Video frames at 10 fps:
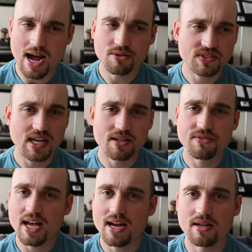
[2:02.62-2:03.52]
Outside
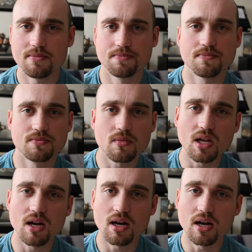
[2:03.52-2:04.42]
of that,
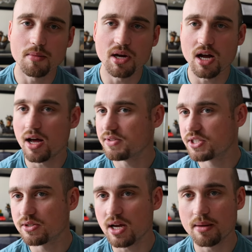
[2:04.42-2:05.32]
um,
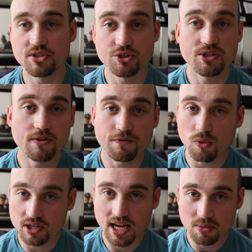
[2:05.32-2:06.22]
obviously, I'm shooting in
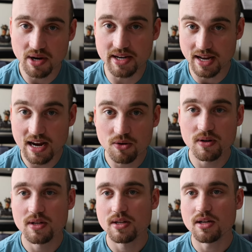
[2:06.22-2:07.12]
4K right
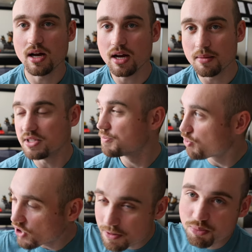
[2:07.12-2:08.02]
now. Um, it's
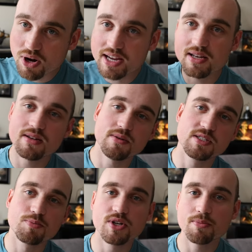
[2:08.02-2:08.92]
pretty bright. It's
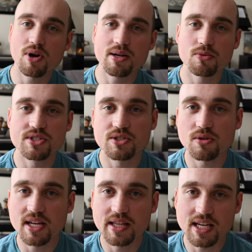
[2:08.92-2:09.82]
pretty bright. We're still
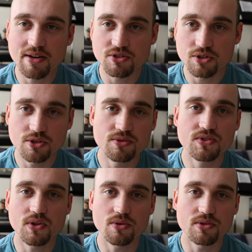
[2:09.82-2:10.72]
late in the afternoon,
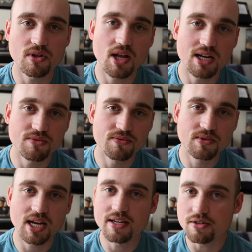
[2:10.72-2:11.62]
so there's a lot of
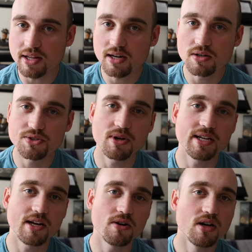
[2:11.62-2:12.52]
kind of glares right
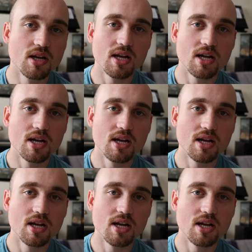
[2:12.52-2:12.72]
now.